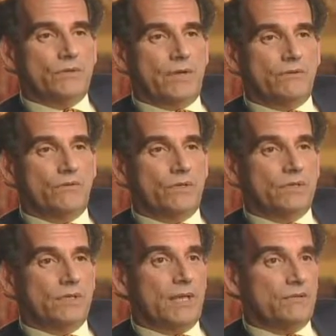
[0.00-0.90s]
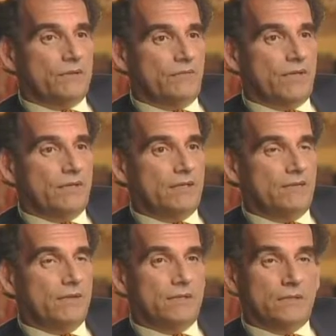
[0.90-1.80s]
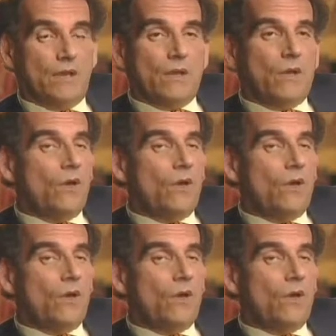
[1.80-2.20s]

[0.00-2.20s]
are the driving force encounters a fatal difficulties.